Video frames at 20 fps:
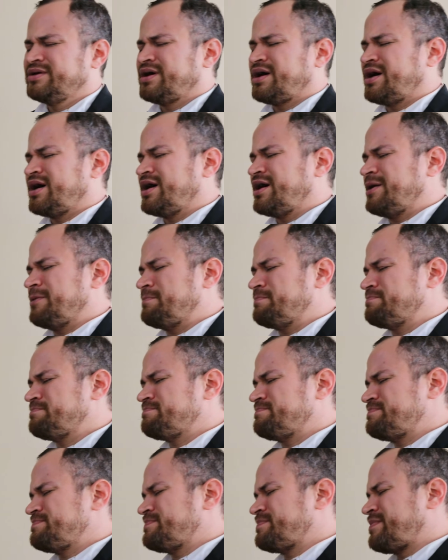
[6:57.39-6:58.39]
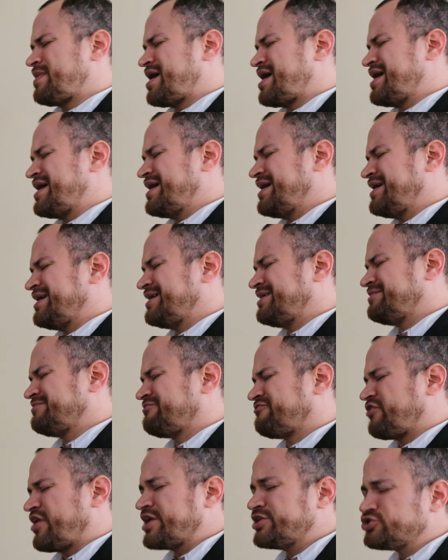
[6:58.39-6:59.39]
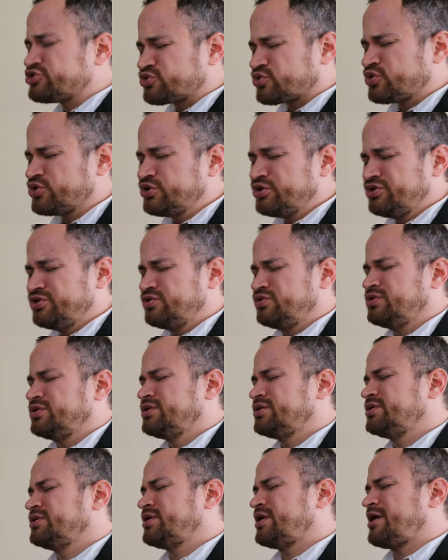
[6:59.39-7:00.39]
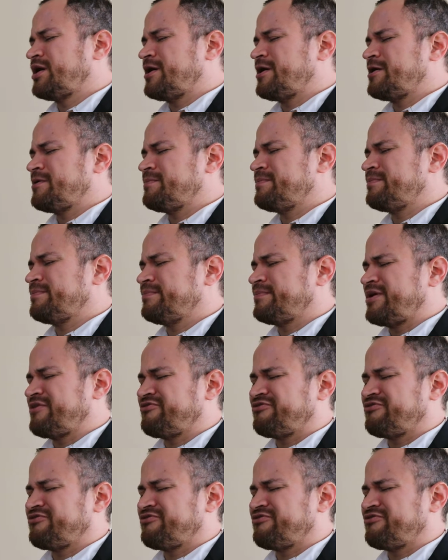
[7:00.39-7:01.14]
my friend Drew, my